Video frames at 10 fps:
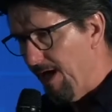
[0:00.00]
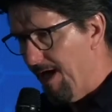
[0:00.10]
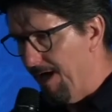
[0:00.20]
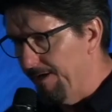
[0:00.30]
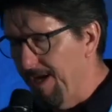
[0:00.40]

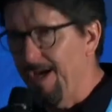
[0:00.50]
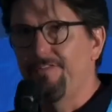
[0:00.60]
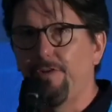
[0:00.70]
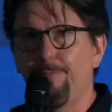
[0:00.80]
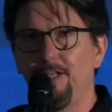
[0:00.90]
had
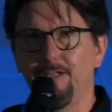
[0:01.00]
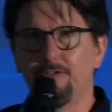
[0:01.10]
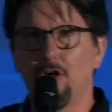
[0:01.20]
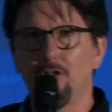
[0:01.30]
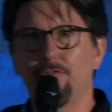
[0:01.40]
$80 billion
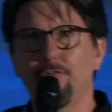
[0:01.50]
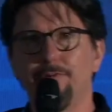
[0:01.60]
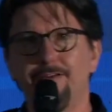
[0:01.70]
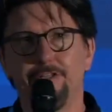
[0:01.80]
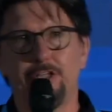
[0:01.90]
of
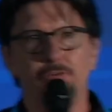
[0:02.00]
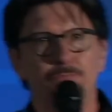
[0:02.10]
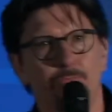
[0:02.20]
revenue.